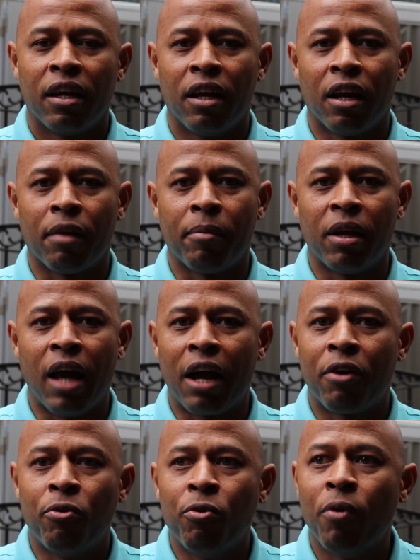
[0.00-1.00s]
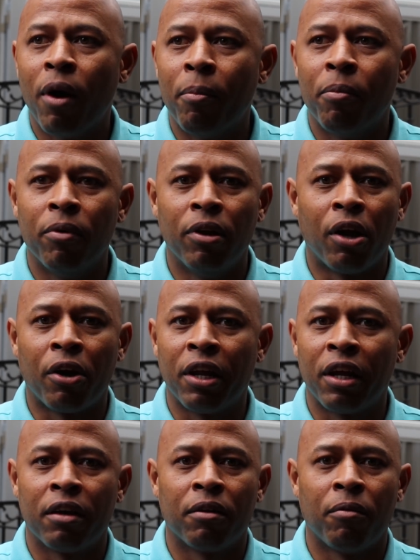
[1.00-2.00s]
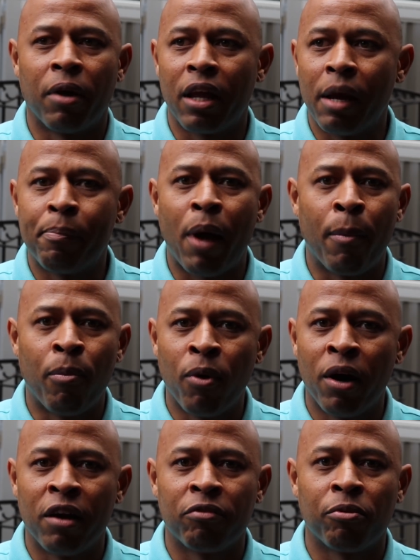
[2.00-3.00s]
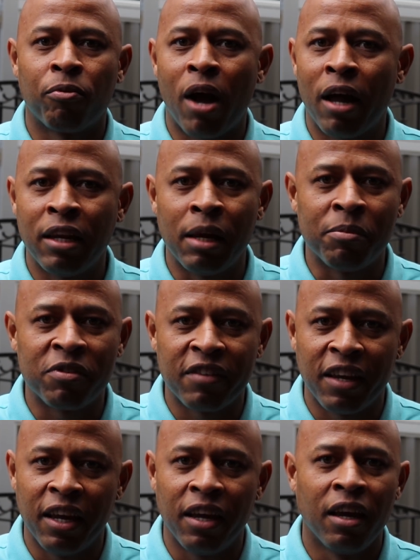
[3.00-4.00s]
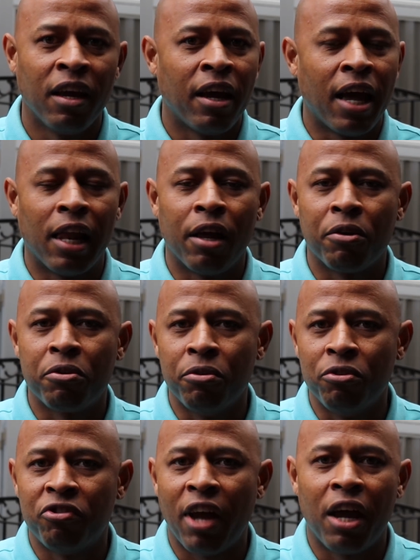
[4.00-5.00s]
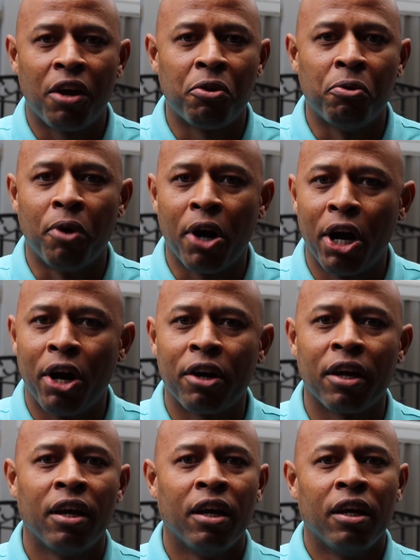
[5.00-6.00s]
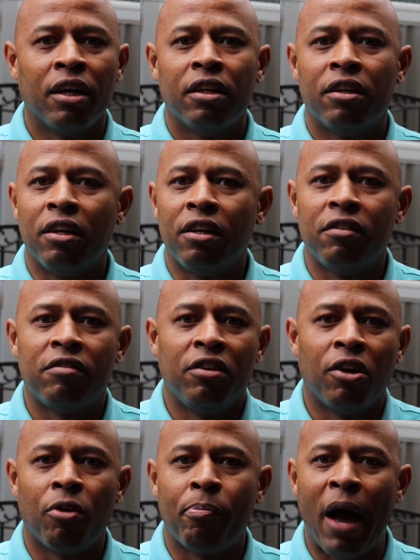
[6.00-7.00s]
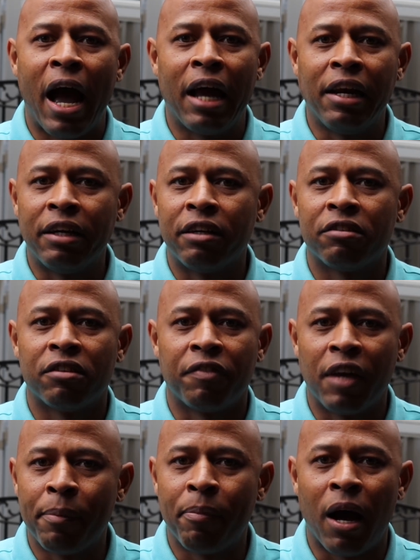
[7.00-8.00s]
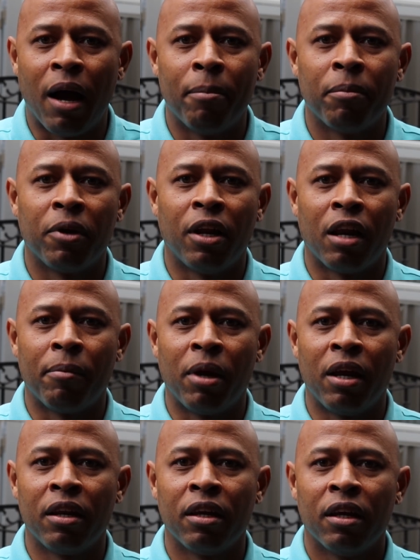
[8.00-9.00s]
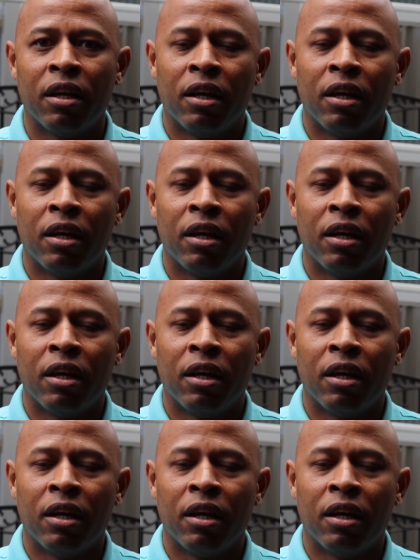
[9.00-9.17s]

you know what I mean? I grew up learning what hip hop was with Run DMC, LL Cool J, Kool Herc, these, you know, pioneers of hip hop, you know what I mean?